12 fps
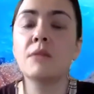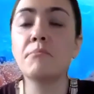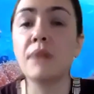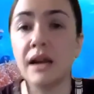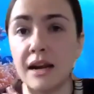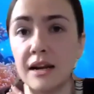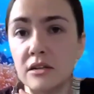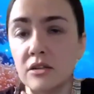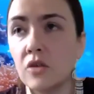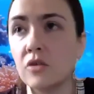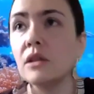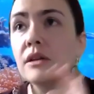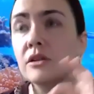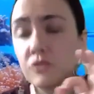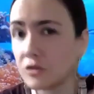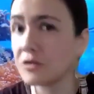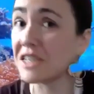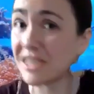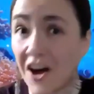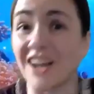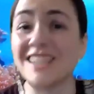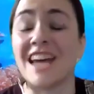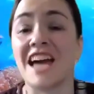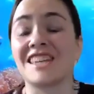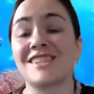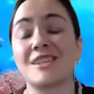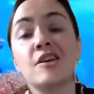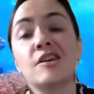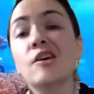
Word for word: but it is totally true in this context